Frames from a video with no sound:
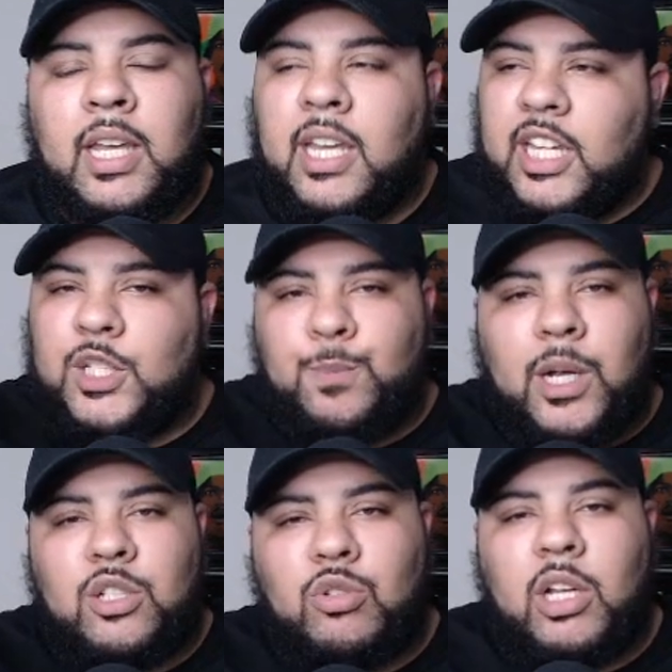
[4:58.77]
He
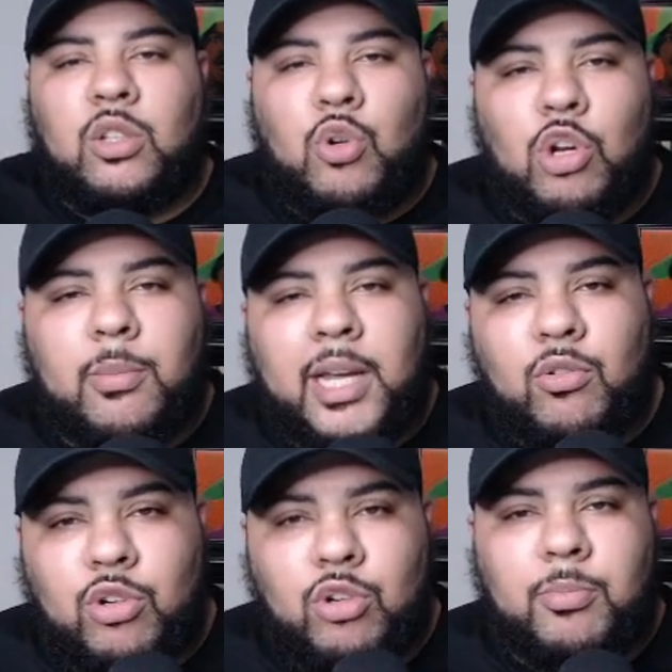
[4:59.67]
spreads throughout the quarterback
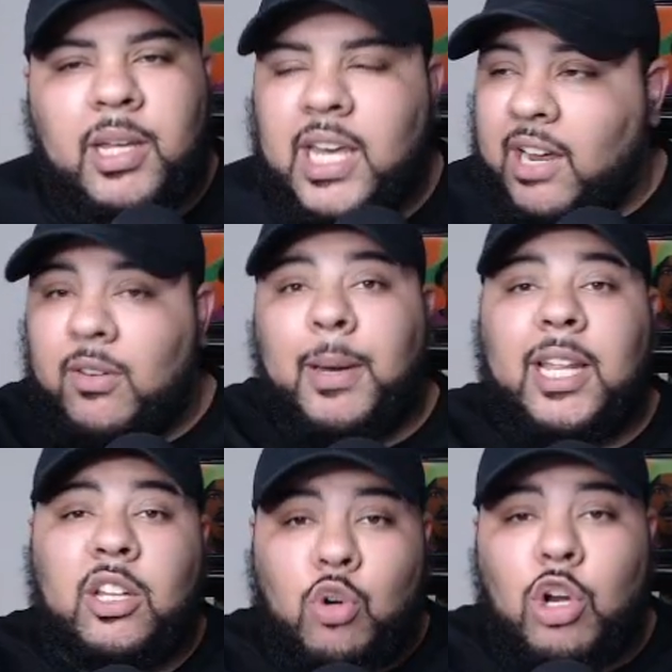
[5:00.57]
room. Everybody in
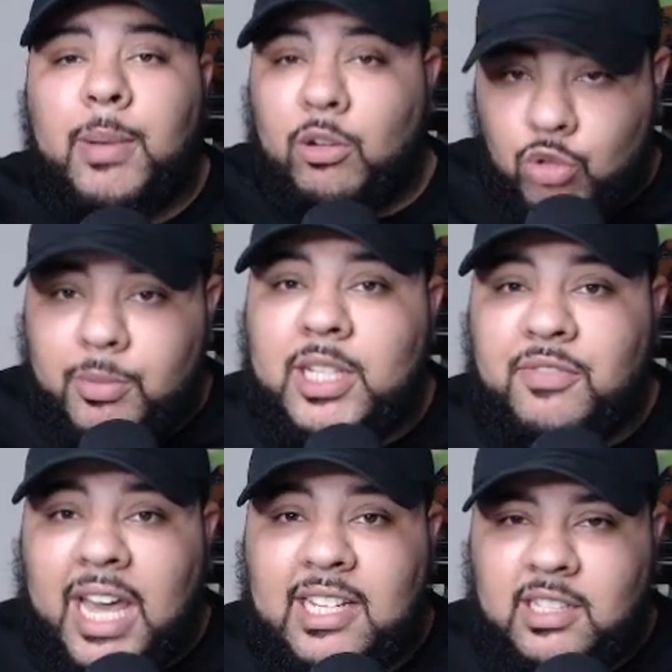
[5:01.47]
the quarterback room is
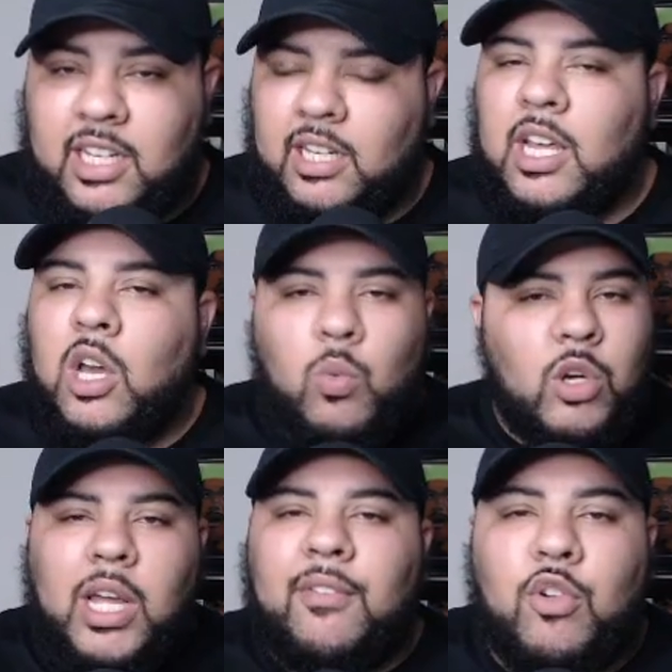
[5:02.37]
vaccinated. We
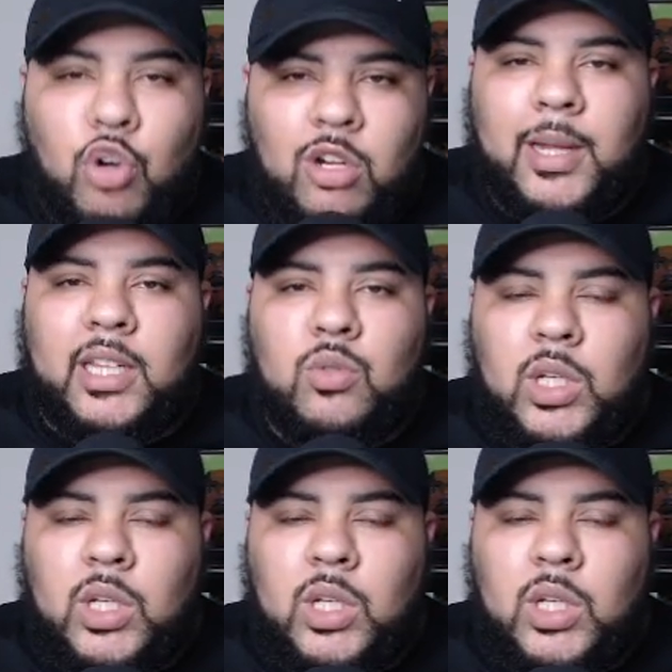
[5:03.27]
don't have a quarterback this week.